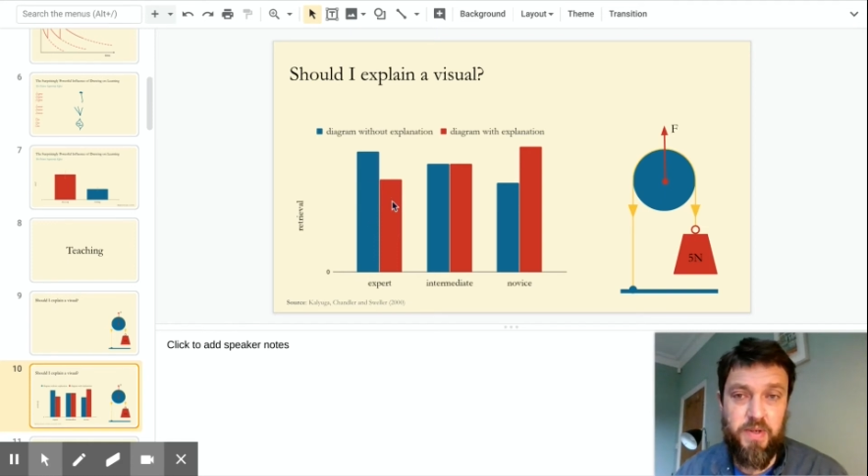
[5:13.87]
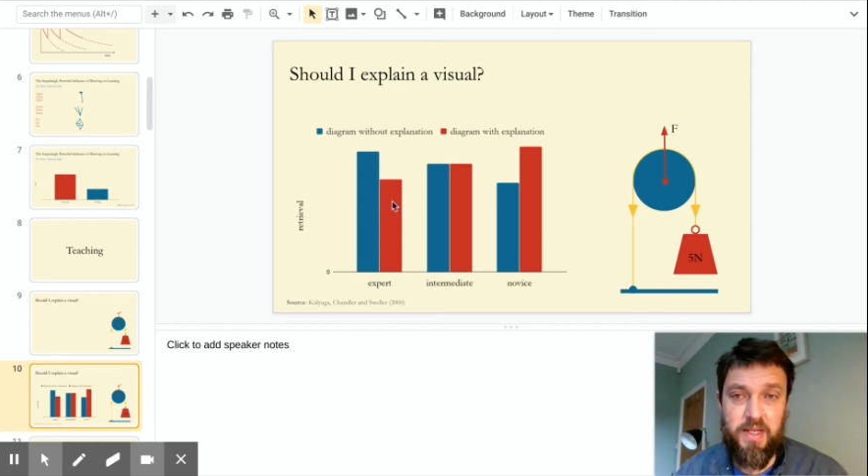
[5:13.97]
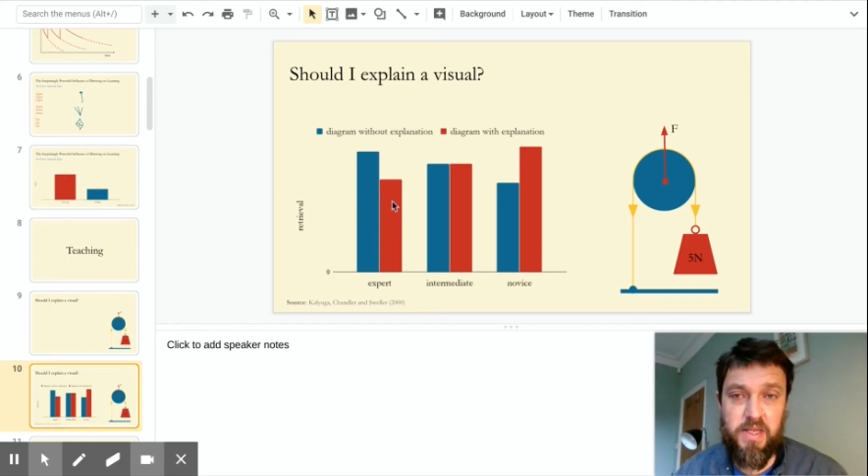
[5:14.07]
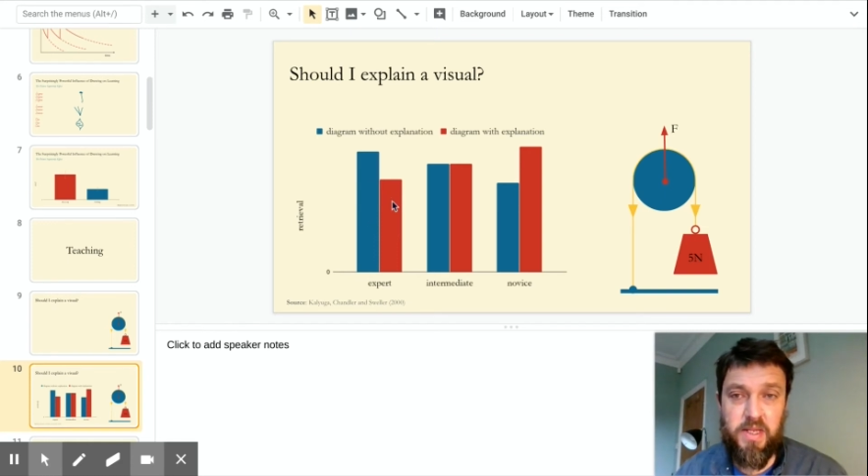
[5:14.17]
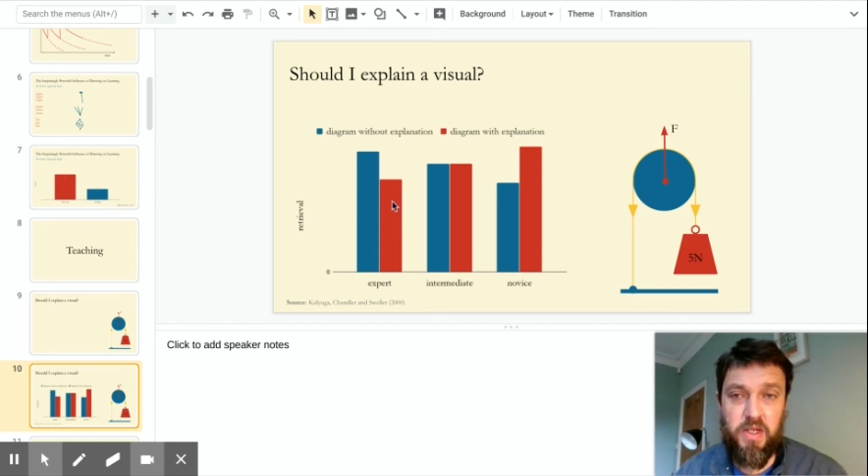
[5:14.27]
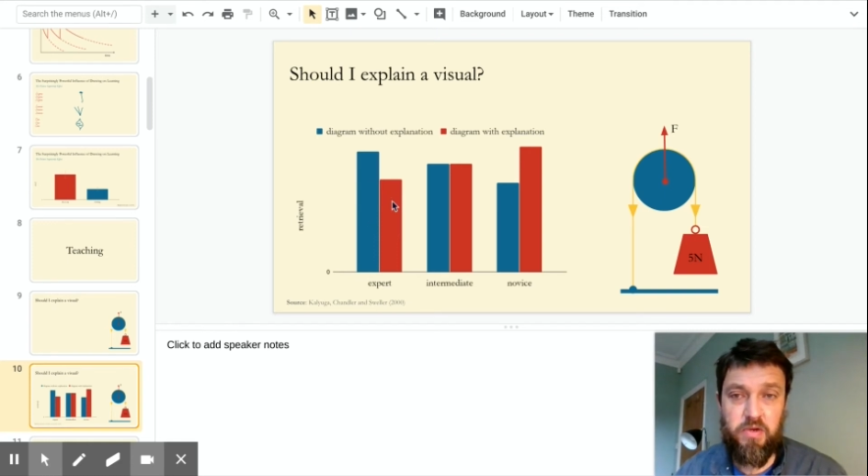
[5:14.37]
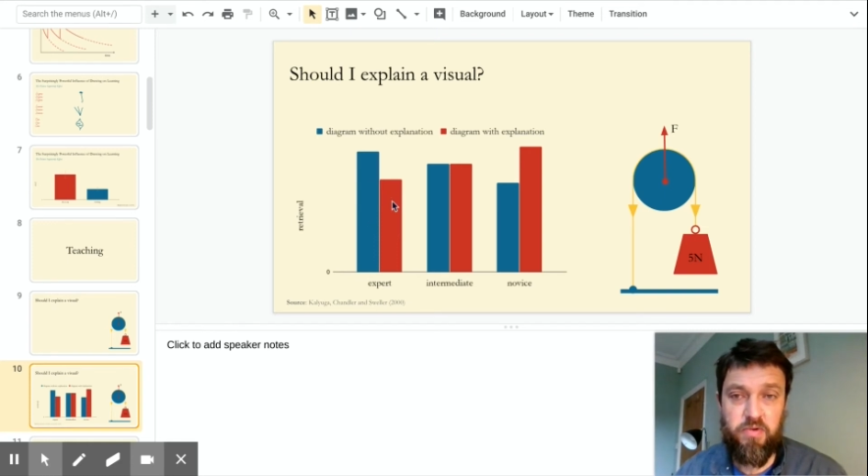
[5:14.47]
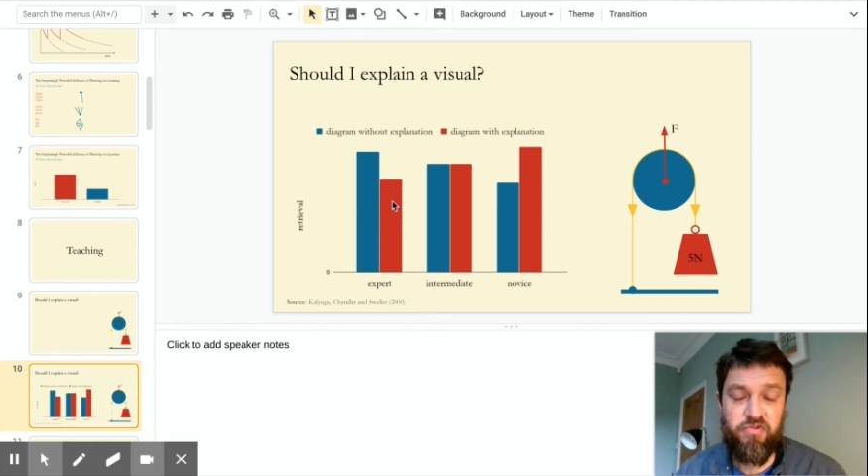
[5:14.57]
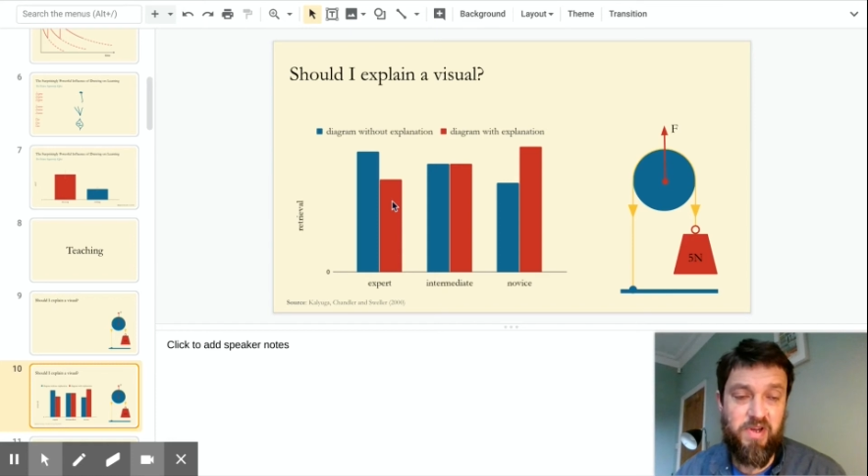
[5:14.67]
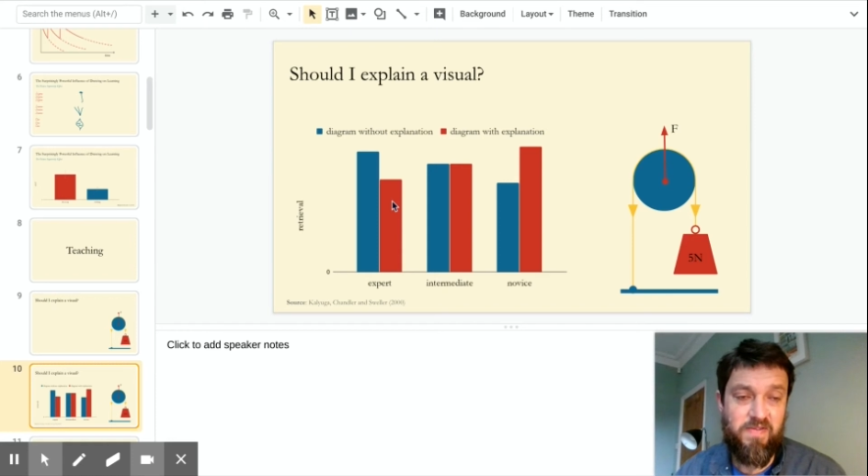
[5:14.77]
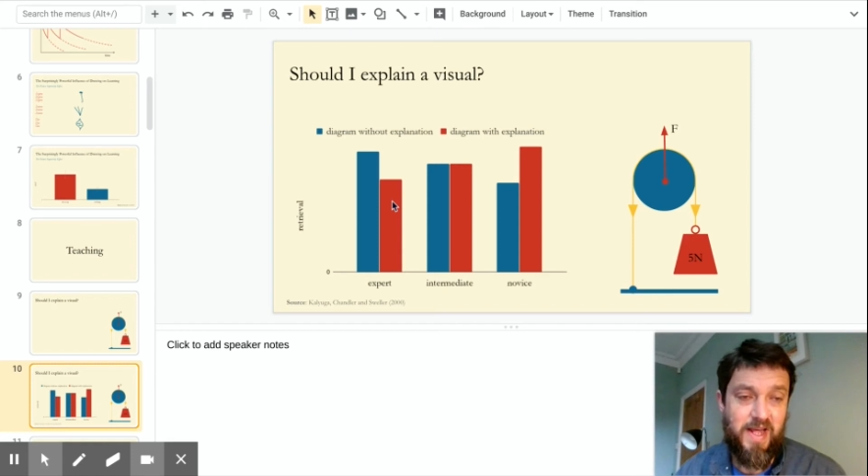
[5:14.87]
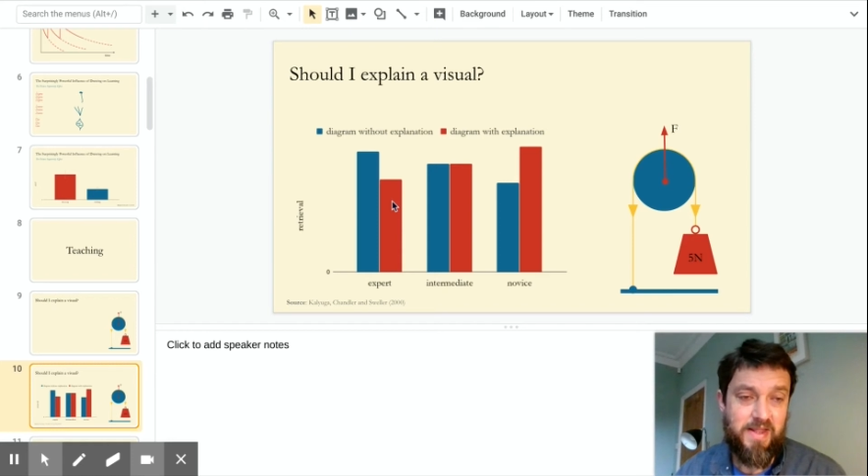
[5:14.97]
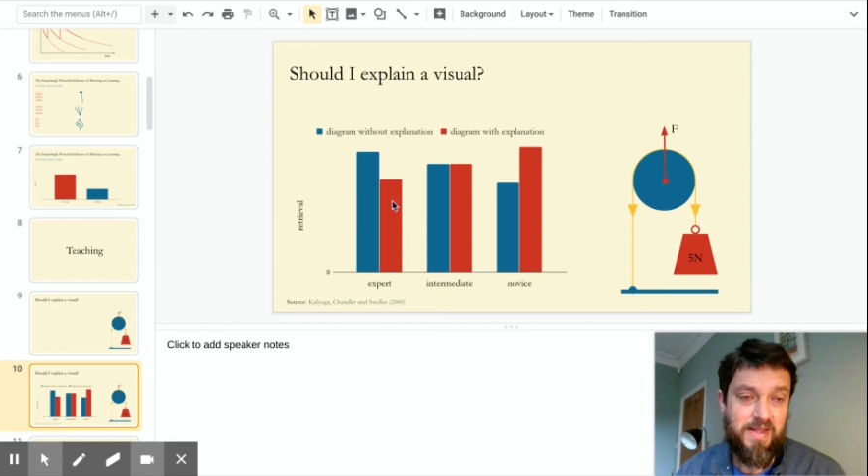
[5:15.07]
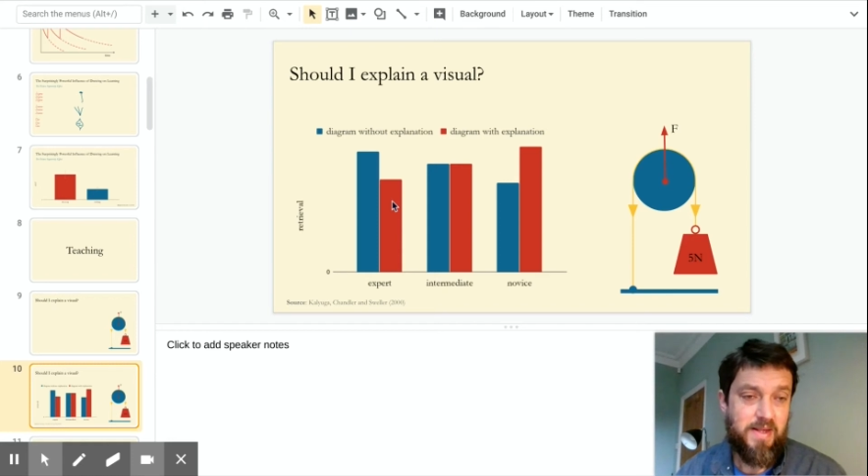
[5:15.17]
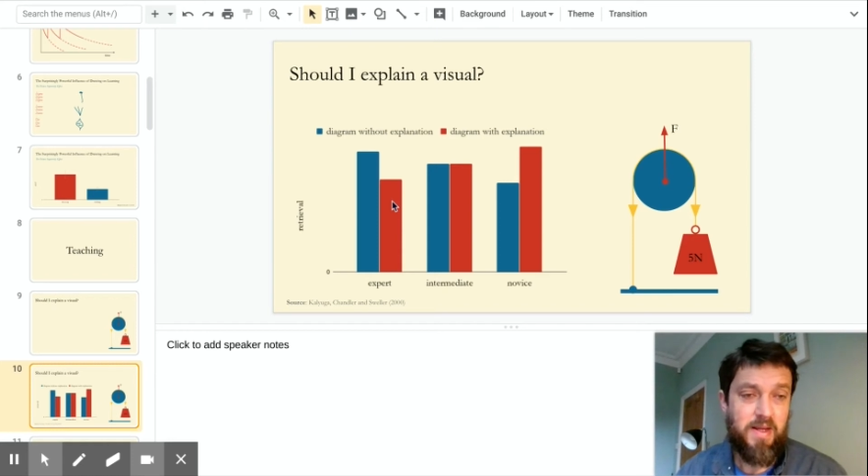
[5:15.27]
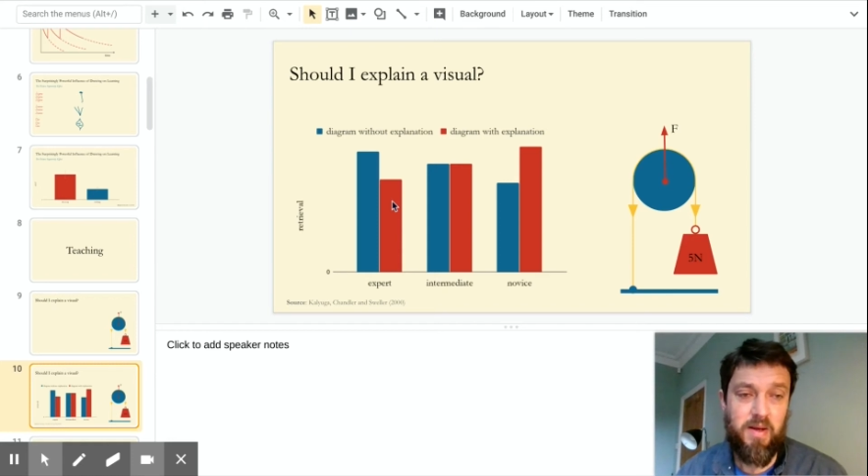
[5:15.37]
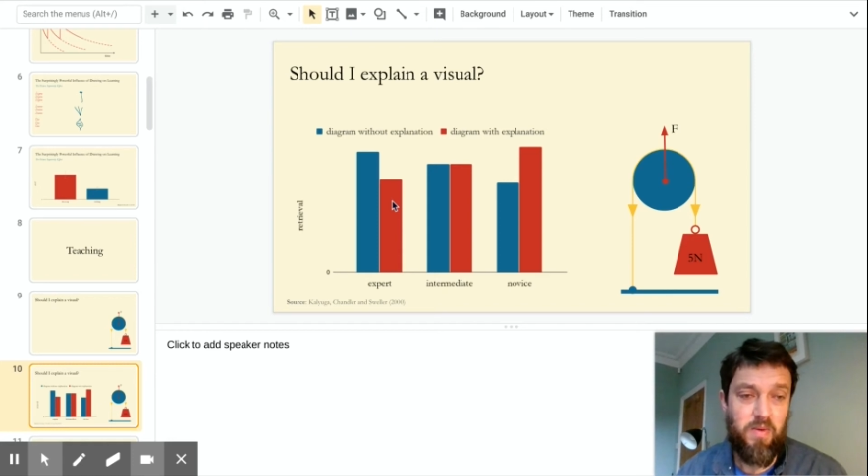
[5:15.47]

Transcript: and so you retrieve less